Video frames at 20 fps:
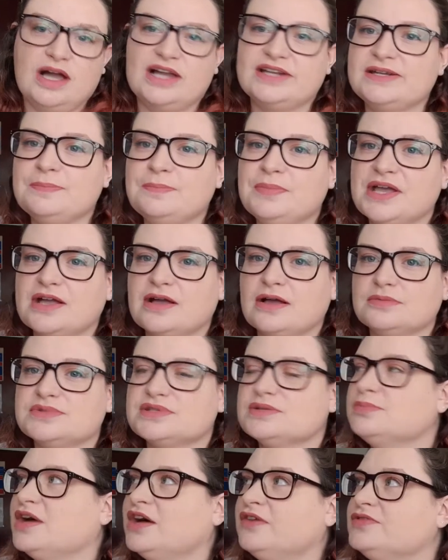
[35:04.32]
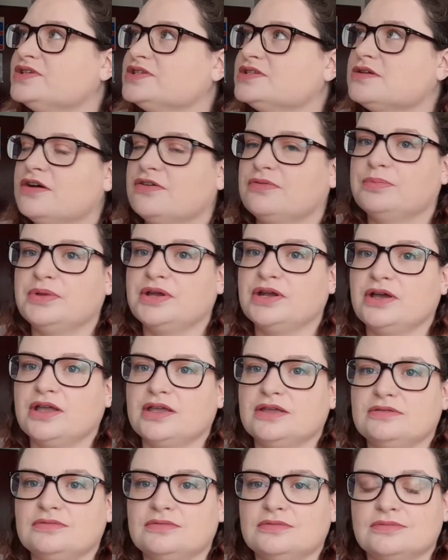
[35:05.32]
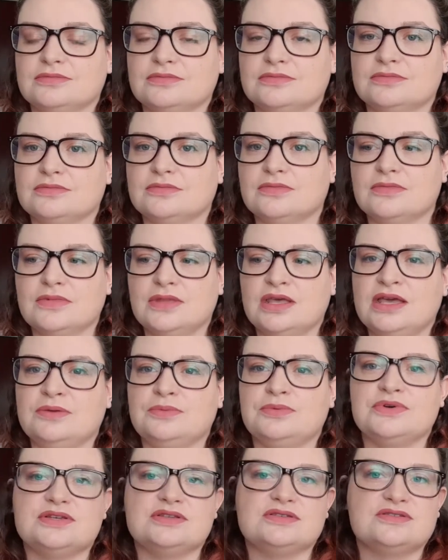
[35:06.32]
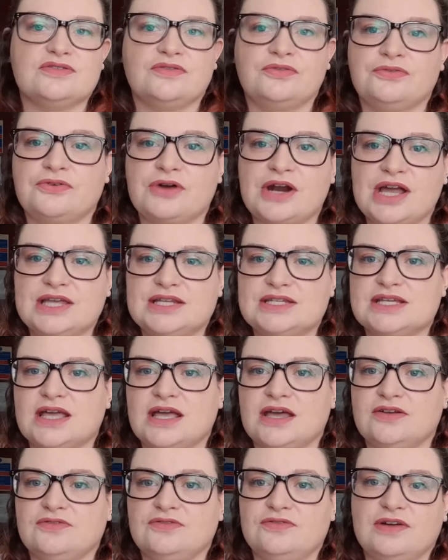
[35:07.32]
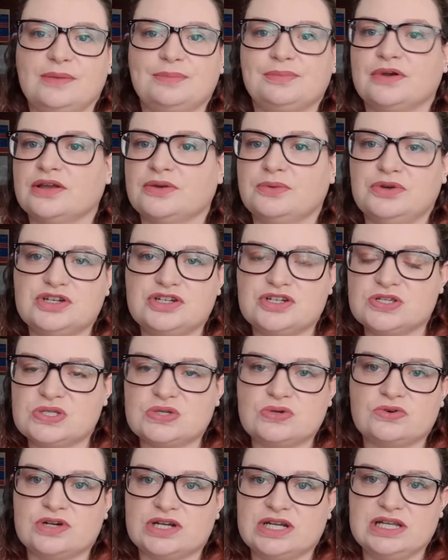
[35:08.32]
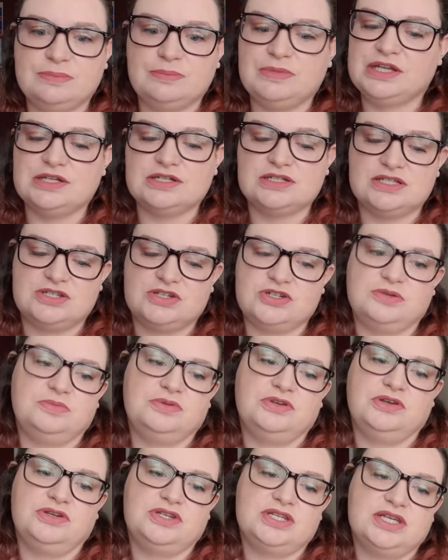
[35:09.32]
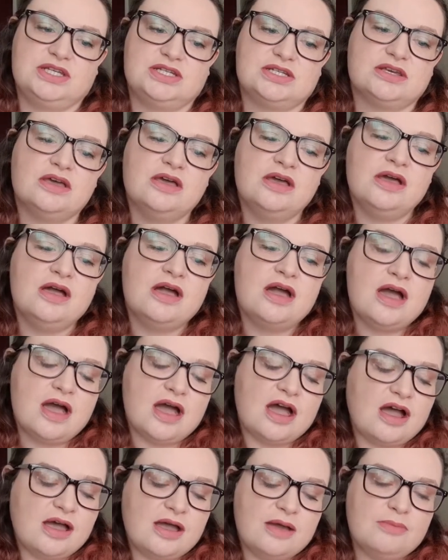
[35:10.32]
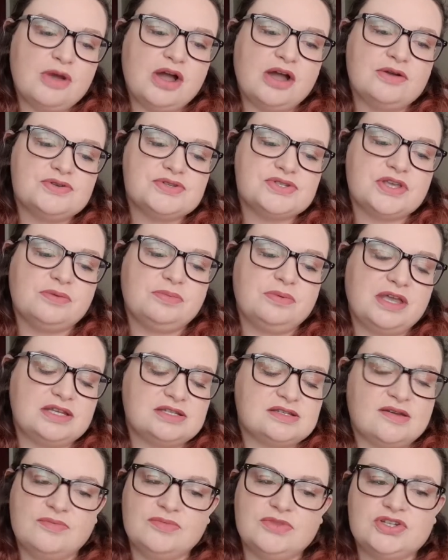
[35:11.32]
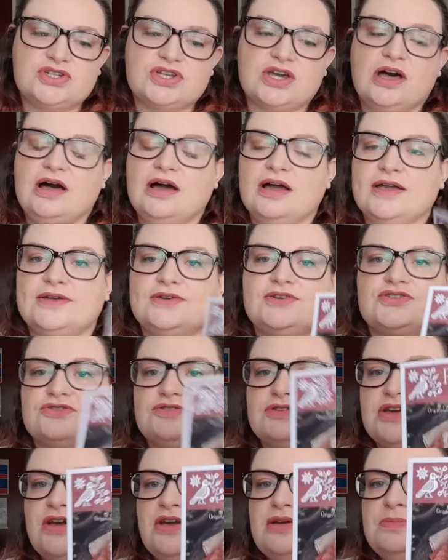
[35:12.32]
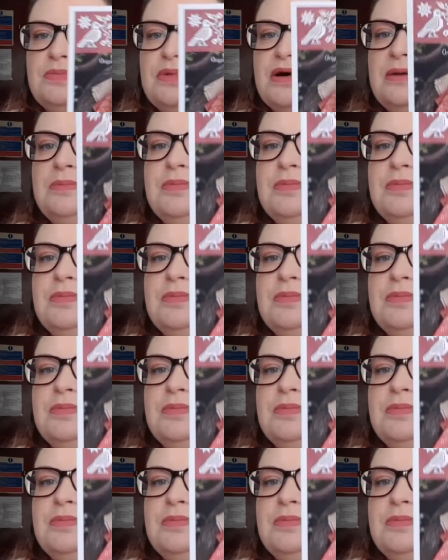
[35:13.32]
I did pick up some other stuff, but it was thread and fabric, which has already been distributed. I also picked up the Tired Trio by